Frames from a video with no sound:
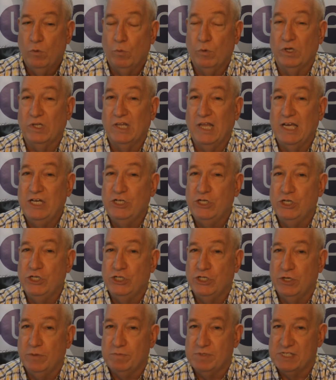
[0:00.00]

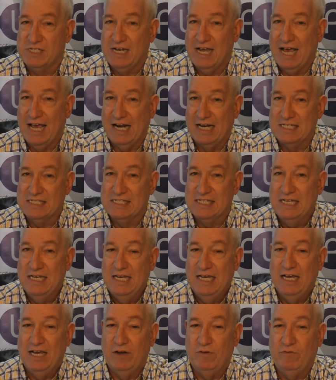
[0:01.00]
relationship status,
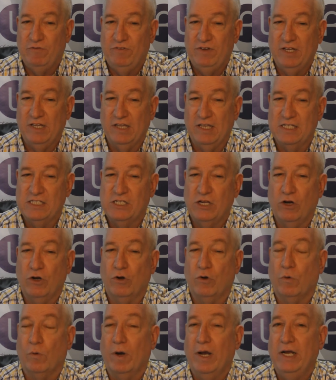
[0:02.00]
and feelings that
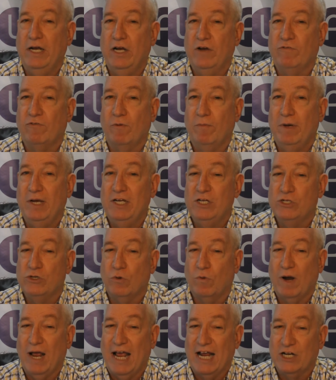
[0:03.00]
are created from
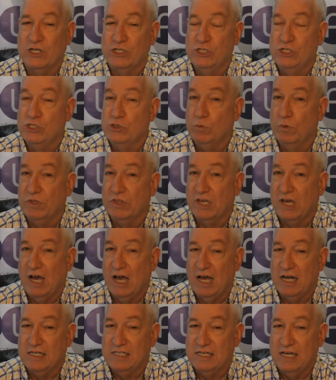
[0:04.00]
interactions with
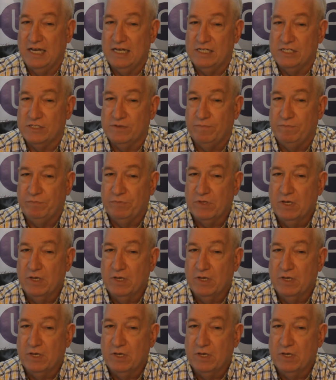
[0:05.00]
content.